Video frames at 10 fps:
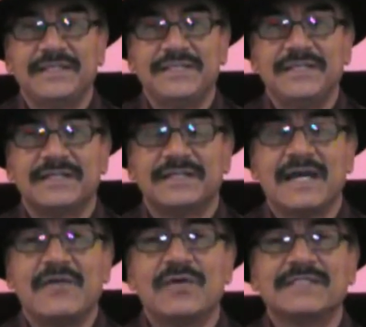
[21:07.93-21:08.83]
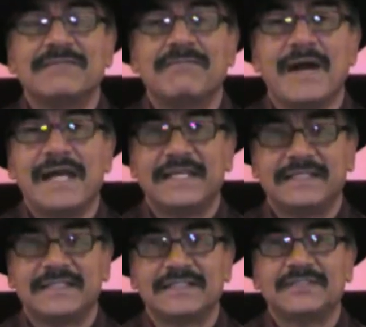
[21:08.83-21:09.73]
year, I was
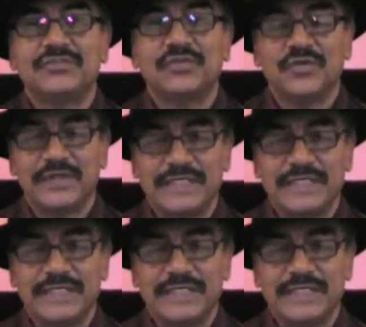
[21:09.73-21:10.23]
invited to go